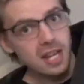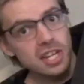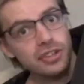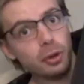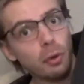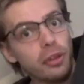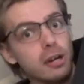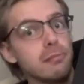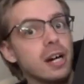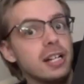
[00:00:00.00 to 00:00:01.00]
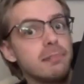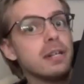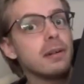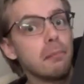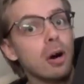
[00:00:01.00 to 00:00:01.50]
so there might be
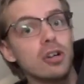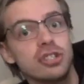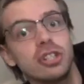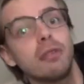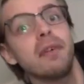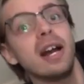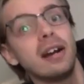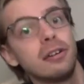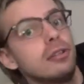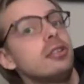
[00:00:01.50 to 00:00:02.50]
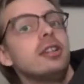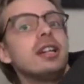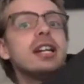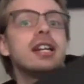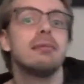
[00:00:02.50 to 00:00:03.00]
a margin of error
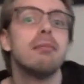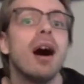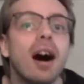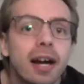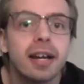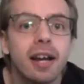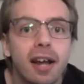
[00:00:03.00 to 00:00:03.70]
in my